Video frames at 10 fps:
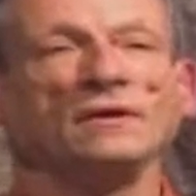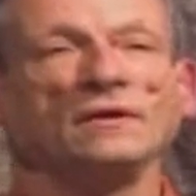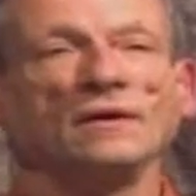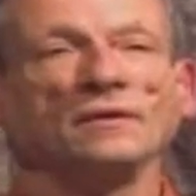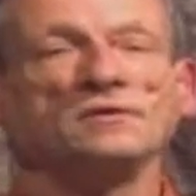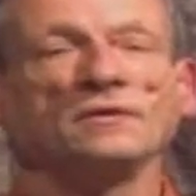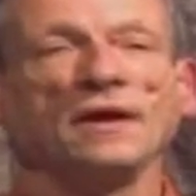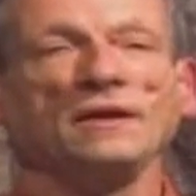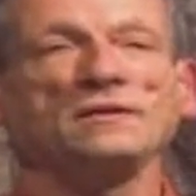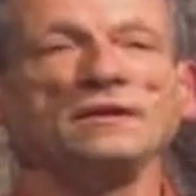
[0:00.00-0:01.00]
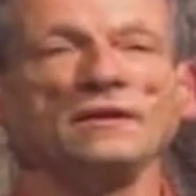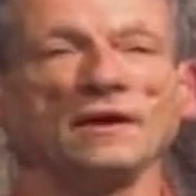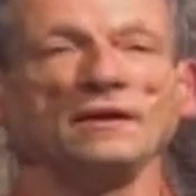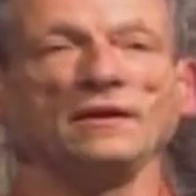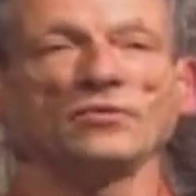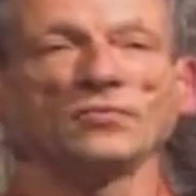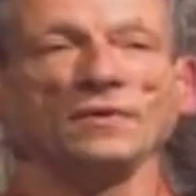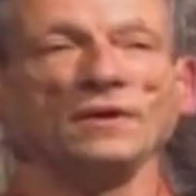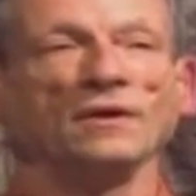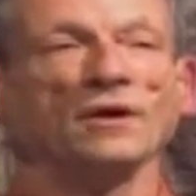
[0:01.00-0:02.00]
until
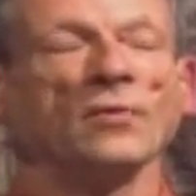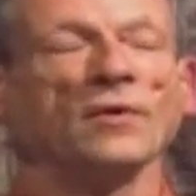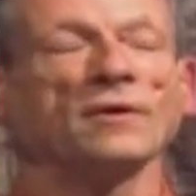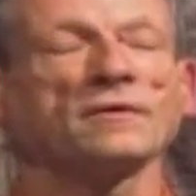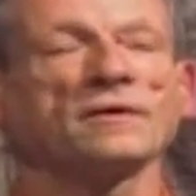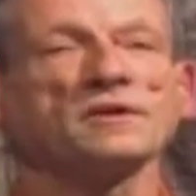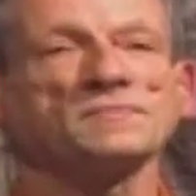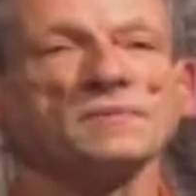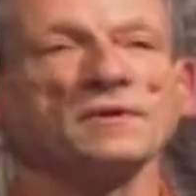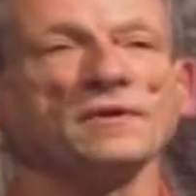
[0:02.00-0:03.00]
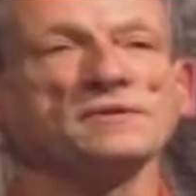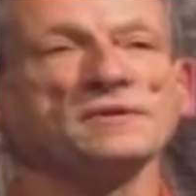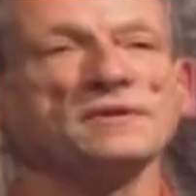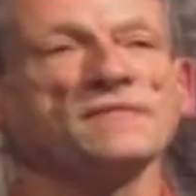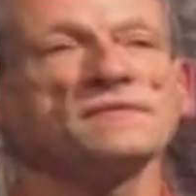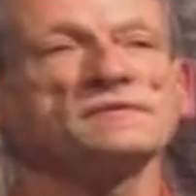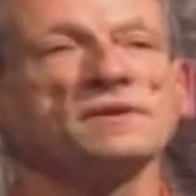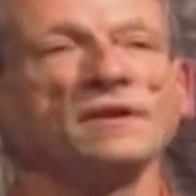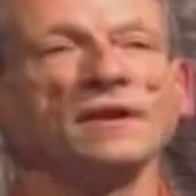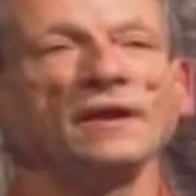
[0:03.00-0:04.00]
1893, America experienced a
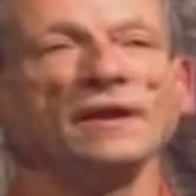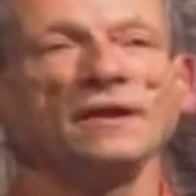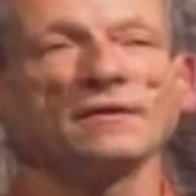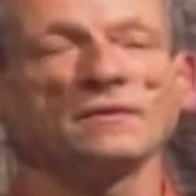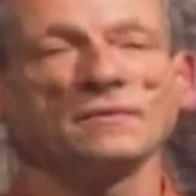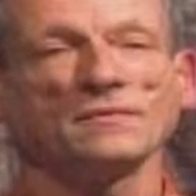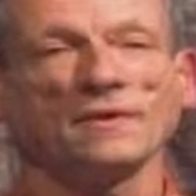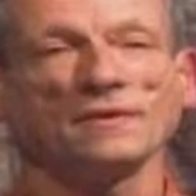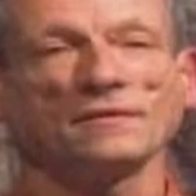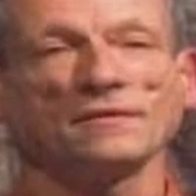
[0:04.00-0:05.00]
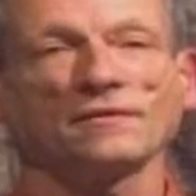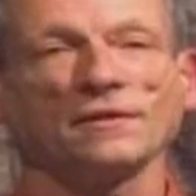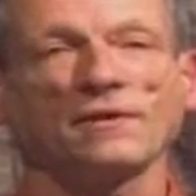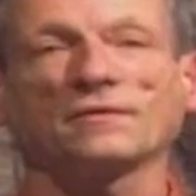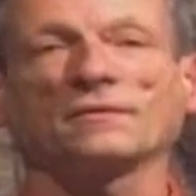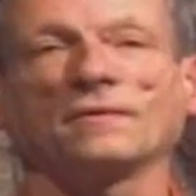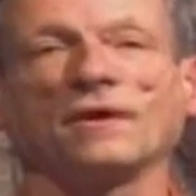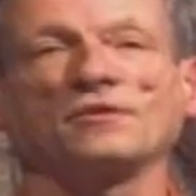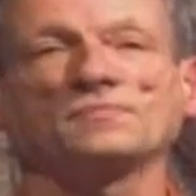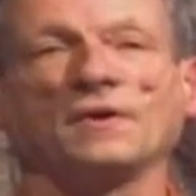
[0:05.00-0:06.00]
devastating economic crisis
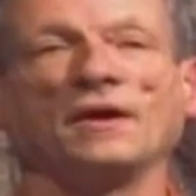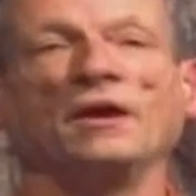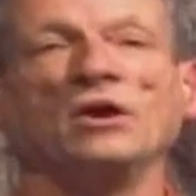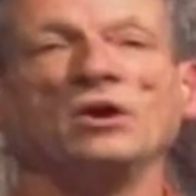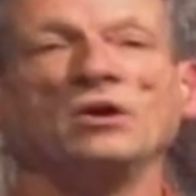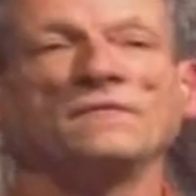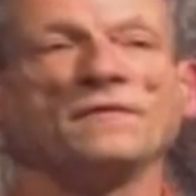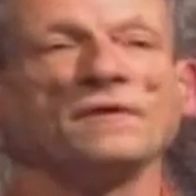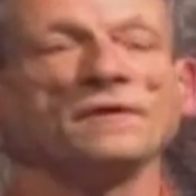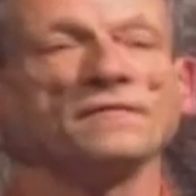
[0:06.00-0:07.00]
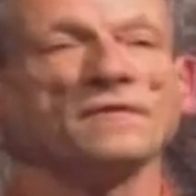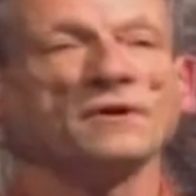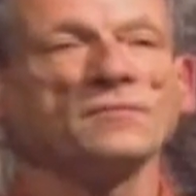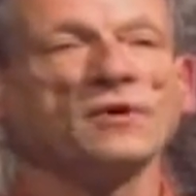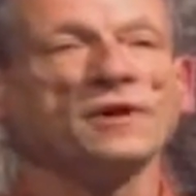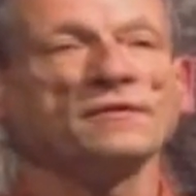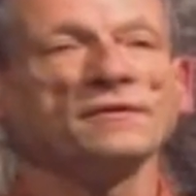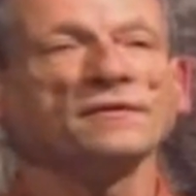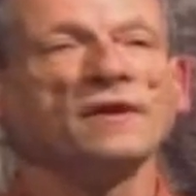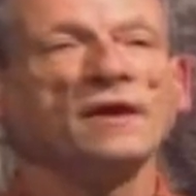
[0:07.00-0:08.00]
characterized by falling farm
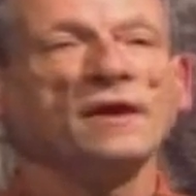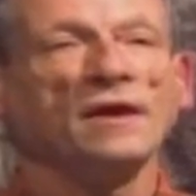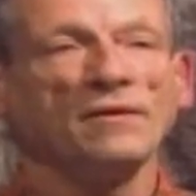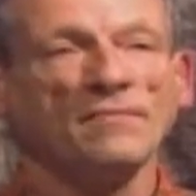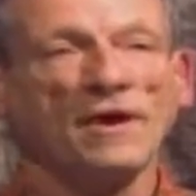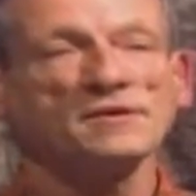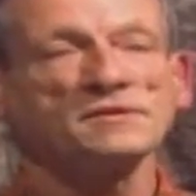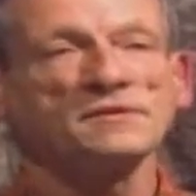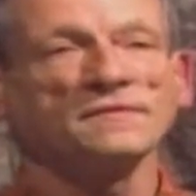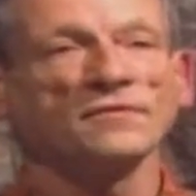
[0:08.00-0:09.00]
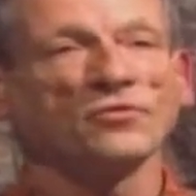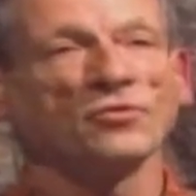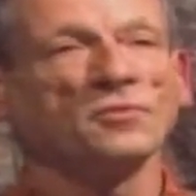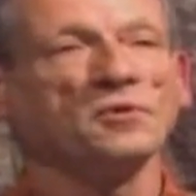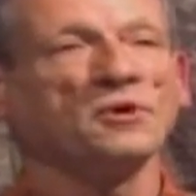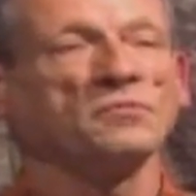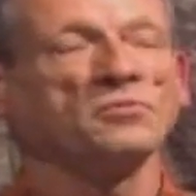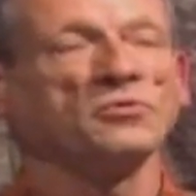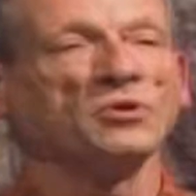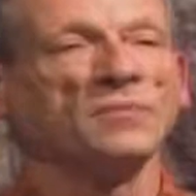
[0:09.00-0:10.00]
prices, and massive urban
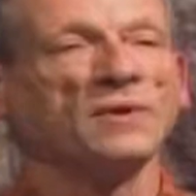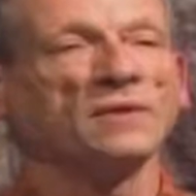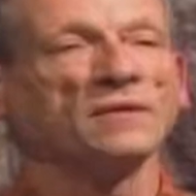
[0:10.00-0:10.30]
unemployment.